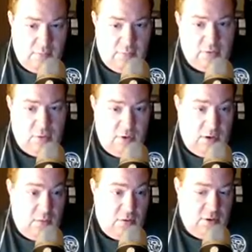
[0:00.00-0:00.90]
going to be a
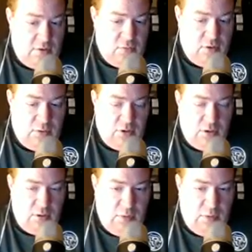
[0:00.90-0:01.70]
number of things we're going to